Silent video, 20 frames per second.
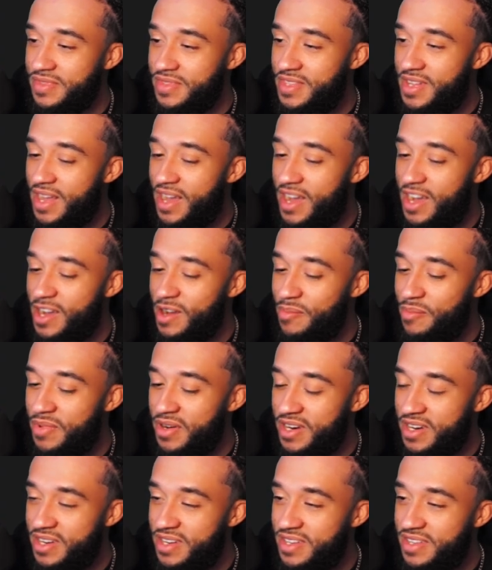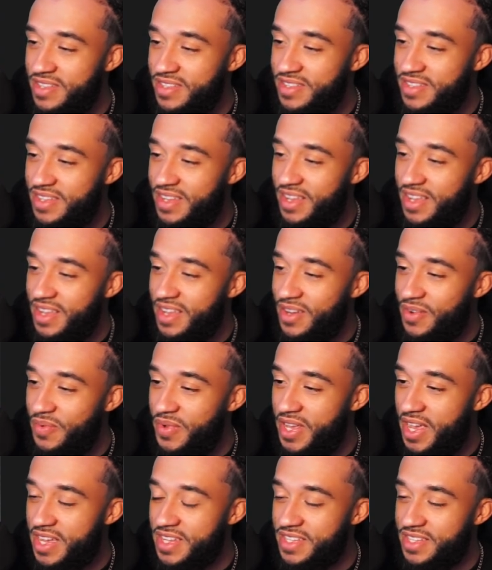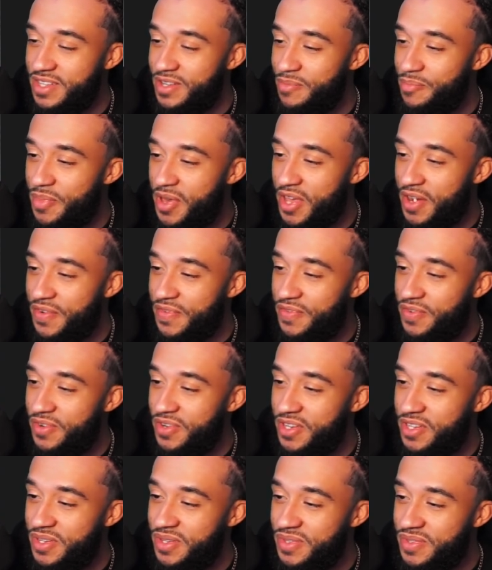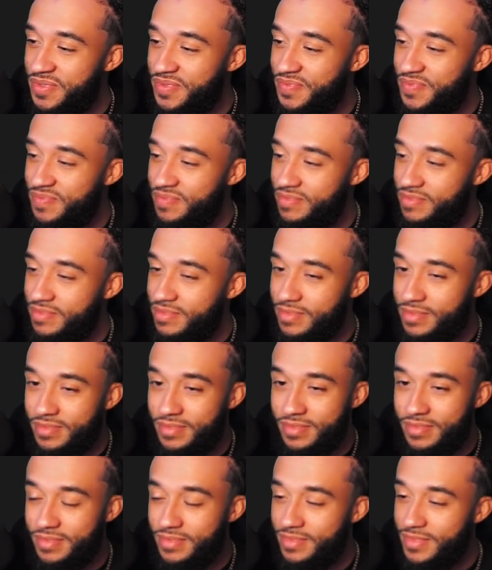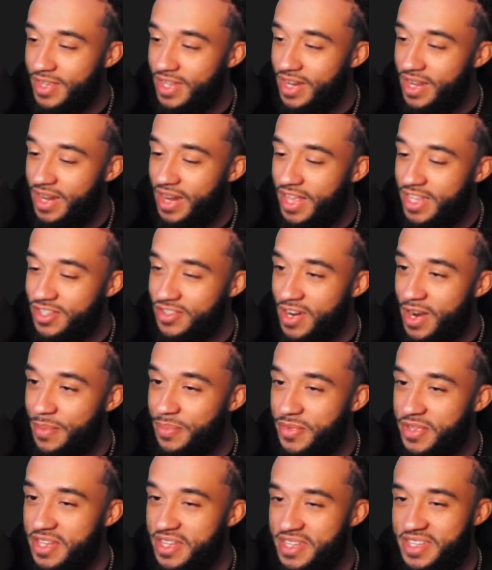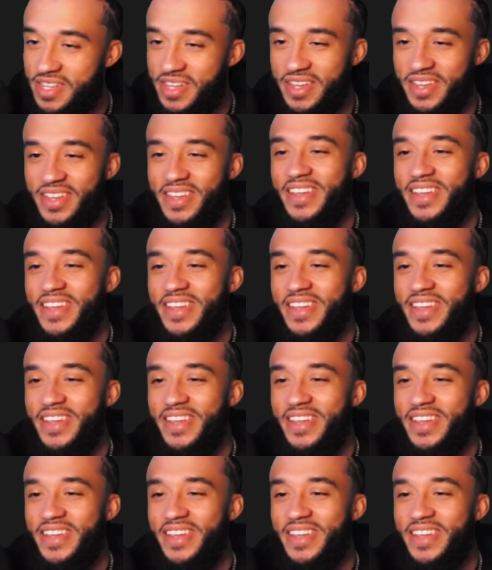Nah, bro, we got something better for you. And they dropped this.